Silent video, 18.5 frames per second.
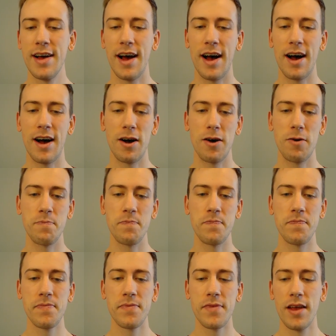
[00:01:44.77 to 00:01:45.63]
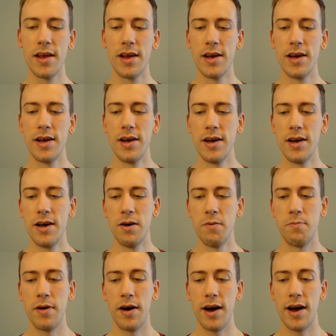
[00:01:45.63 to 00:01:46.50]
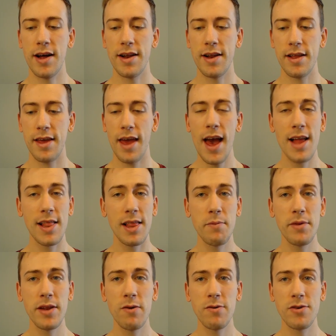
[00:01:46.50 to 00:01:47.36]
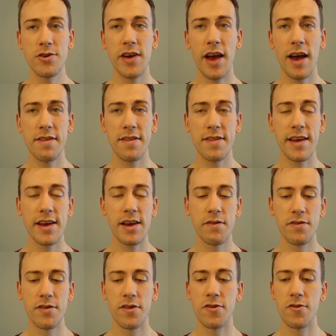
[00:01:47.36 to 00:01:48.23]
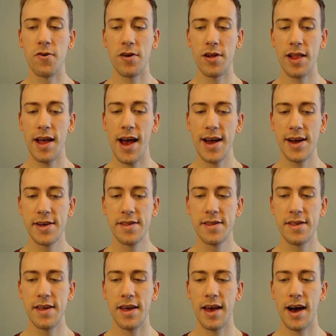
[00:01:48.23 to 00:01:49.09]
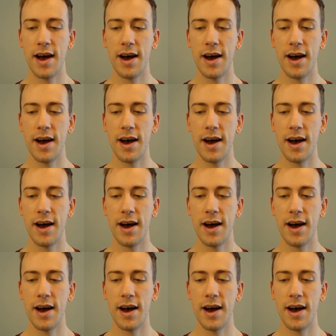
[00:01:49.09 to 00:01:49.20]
But yeah, let me know what you guys think of SNORLAX.